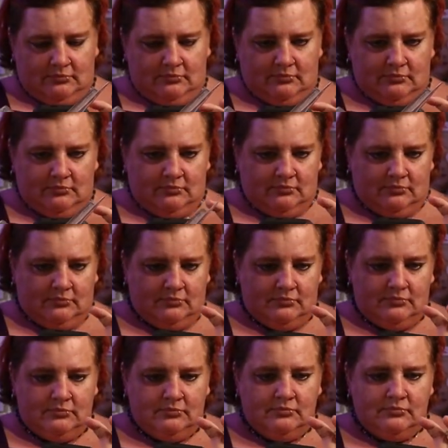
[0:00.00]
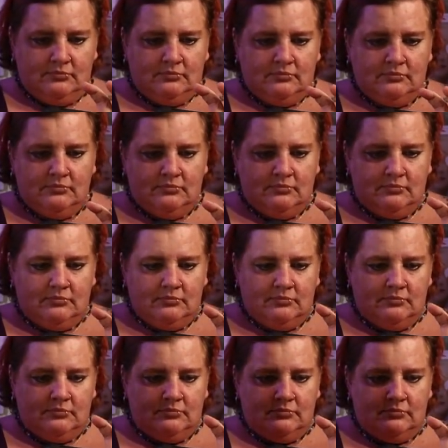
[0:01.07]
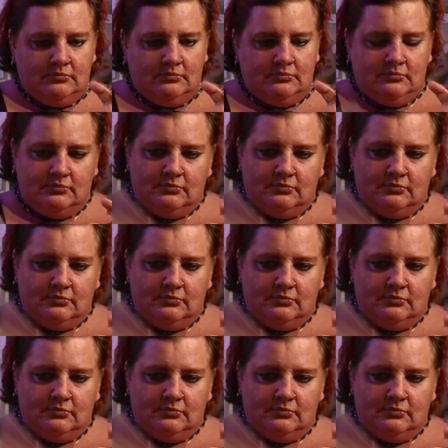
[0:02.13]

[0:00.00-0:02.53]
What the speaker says: (not speaking)